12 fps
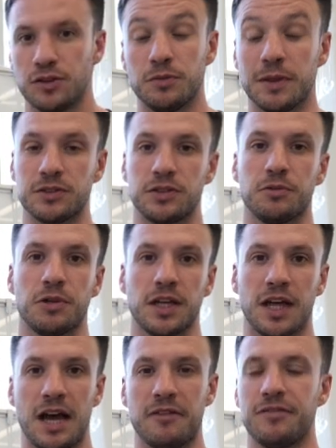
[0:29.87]
to make sure
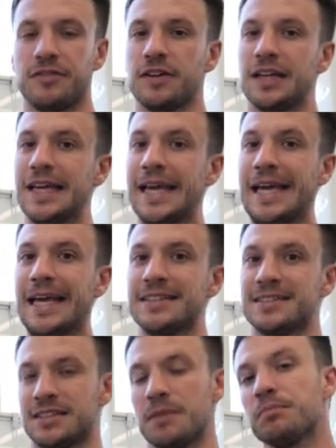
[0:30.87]
we have a
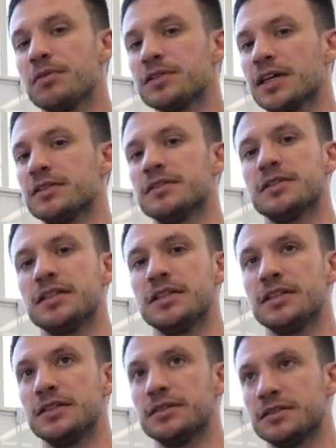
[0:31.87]
sample that
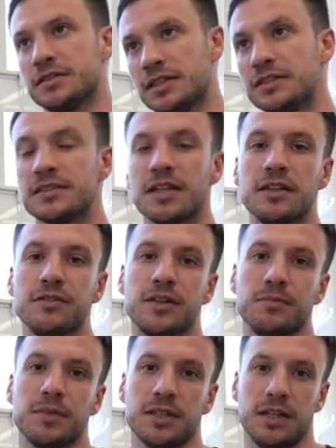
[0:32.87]
is inside of
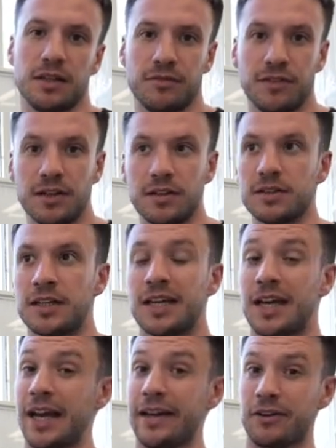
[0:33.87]
a magnetic field
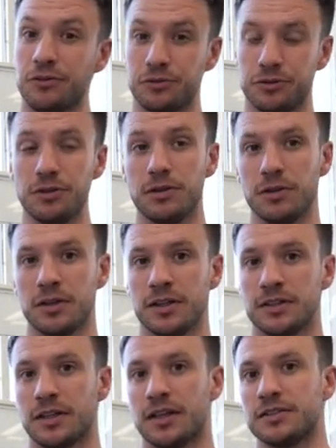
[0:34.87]
and a control
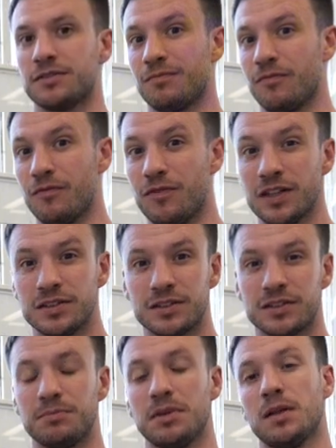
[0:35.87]
that has very
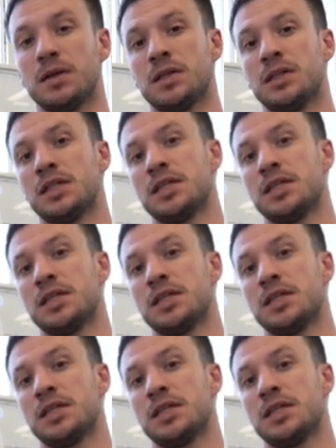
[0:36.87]
similar